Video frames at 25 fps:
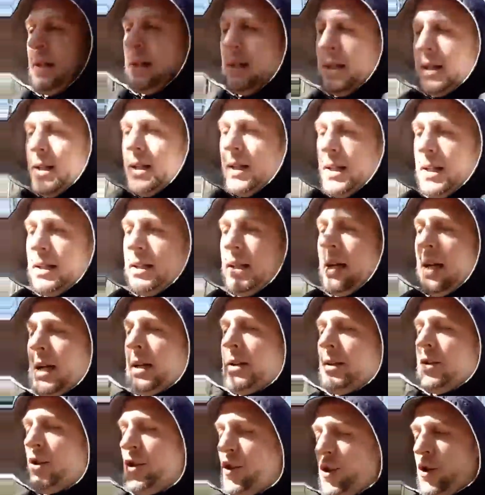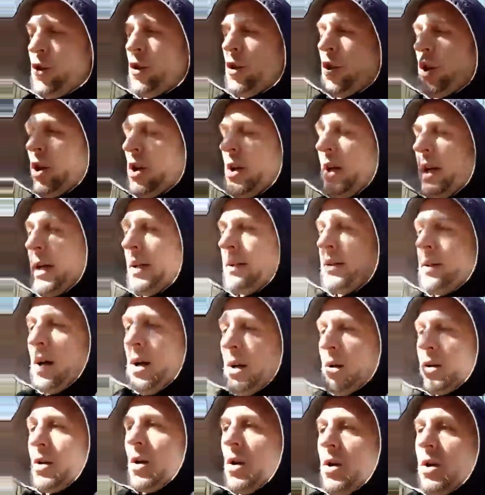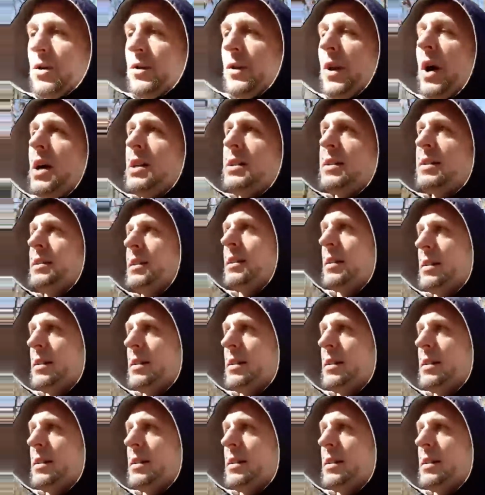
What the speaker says: that sugar and alcohol does this,